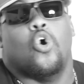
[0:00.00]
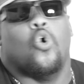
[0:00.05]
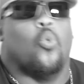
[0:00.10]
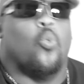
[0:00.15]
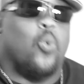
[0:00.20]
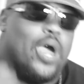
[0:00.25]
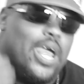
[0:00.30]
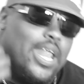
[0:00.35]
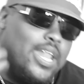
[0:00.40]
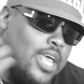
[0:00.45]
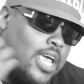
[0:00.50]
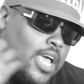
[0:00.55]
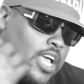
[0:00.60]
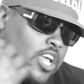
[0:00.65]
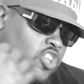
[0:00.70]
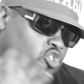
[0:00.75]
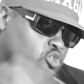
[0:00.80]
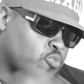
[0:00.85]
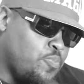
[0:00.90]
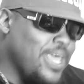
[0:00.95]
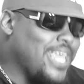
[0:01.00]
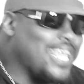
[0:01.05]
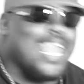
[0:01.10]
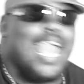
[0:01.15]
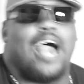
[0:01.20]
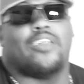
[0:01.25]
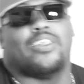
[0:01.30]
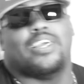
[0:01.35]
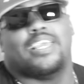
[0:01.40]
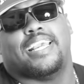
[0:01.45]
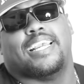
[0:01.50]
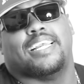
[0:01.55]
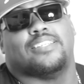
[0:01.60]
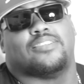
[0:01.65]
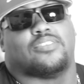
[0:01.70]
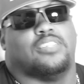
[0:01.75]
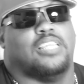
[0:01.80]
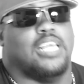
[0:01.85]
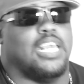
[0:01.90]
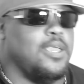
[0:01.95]
would speak out
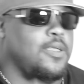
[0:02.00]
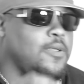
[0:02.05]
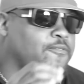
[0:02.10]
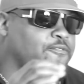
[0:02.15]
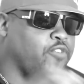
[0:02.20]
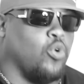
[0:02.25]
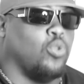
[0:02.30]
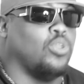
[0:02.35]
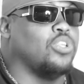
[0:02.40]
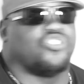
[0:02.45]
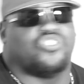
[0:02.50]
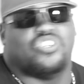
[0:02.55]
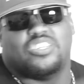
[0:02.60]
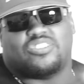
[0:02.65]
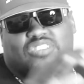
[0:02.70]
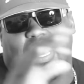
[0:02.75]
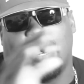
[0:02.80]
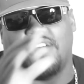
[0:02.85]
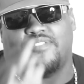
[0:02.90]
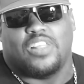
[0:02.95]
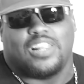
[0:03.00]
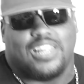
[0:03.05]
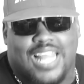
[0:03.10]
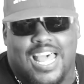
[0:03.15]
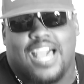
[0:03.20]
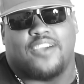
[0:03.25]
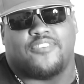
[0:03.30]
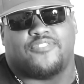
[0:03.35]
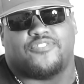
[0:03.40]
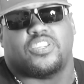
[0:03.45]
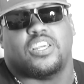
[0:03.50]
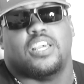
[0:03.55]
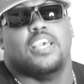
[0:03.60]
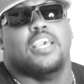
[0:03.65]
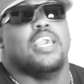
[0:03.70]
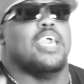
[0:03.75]
against the foolishness of the left,